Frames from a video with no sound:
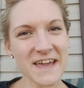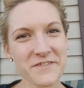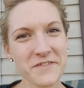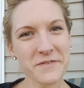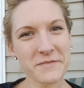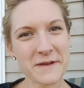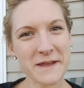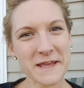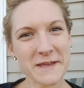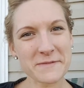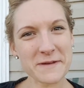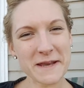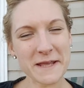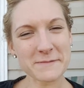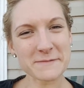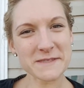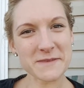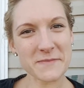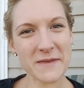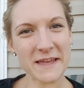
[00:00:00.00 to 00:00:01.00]
everybody, my
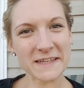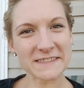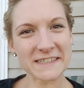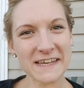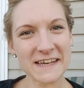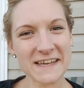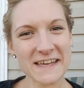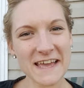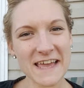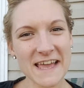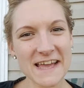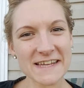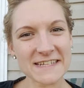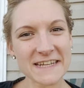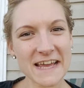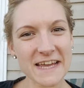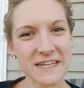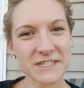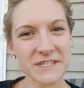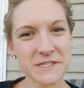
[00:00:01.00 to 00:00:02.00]
name is Amanda,
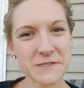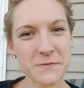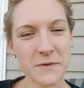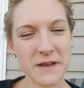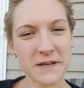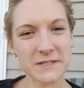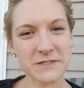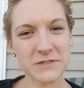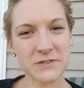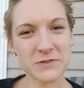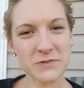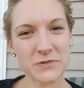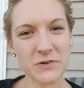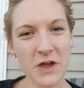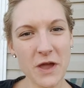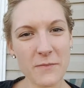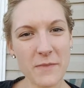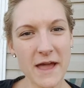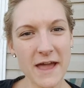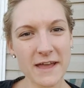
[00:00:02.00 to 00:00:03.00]
and I just wanted to
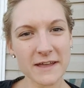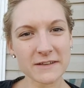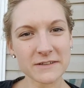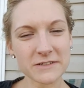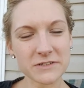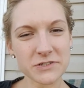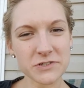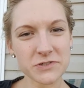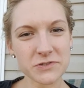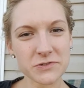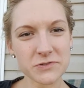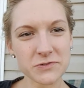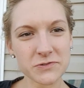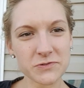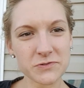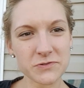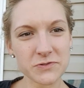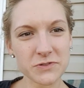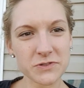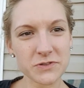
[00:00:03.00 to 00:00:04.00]
come on
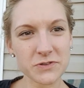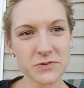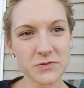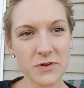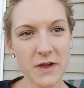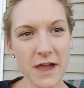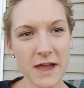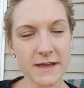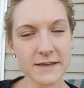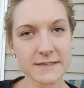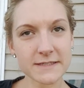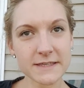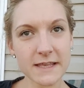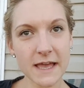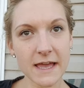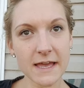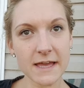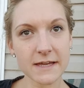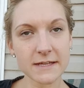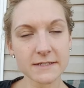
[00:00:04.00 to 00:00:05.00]
to you guys
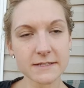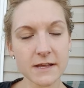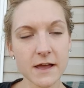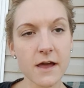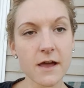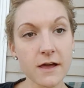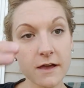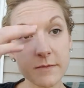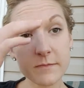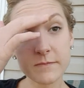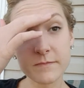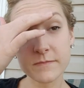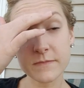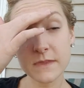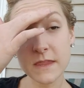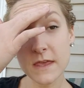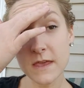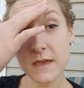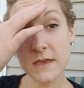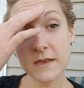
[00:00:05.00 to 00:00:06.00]
and
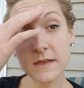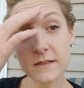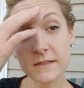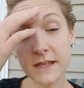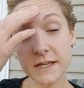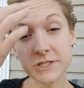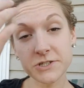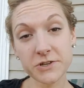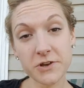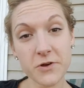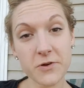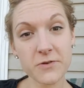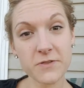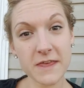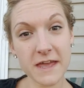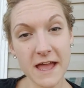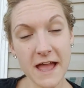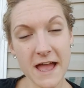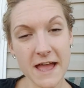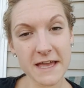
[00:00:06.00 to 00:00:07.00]
let you know
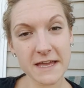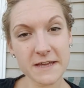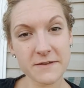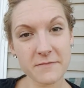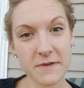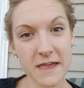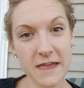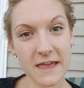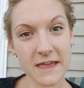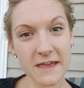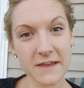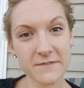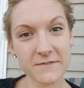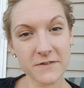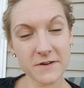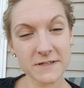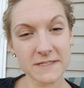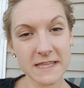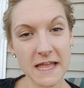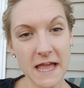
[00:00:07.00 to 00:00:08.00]
that I am a
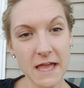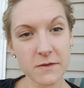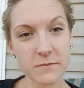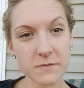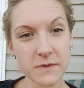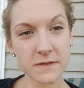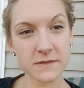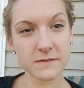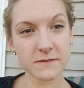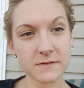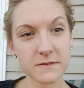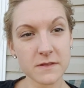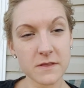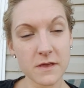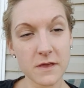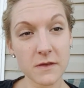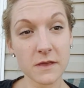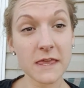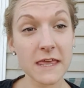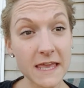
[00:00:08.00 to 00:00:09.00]
first-time
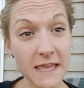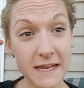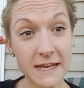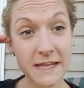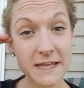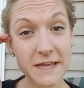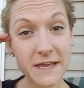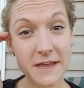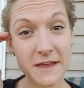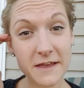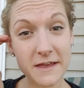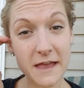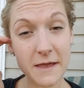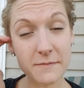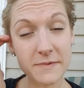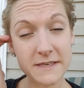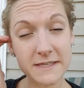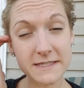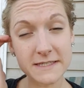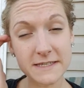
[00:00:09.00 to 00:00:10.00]

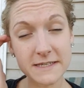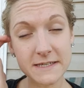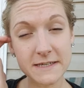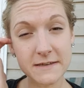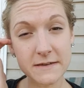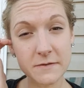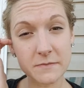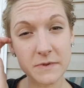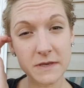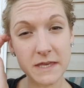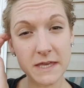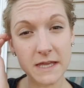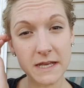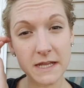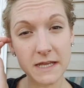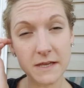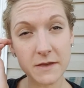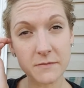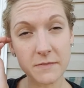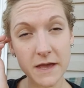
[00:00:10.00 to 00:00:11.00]
NPC
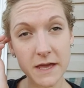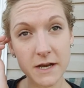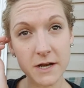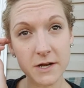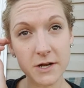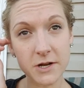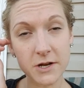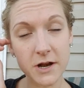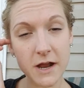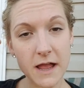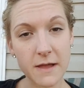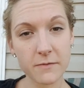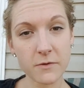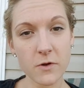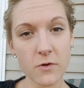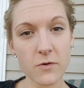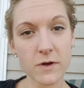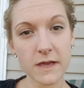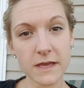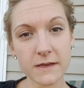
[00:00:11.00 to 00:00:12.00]
bikini competitor. I'm
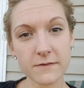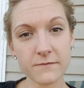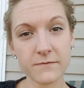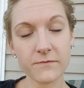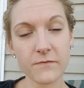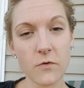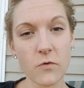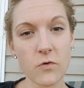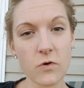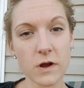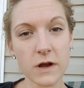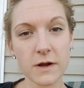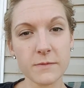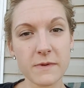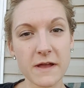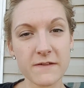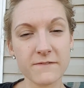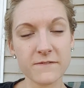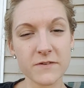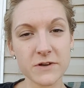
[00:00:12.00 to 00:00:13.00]
going for
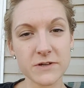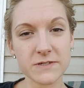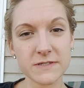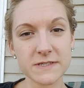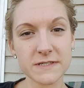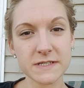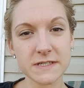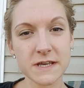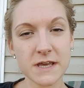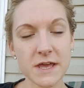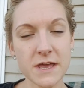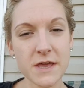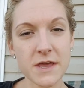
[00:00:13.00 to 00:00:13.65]
my first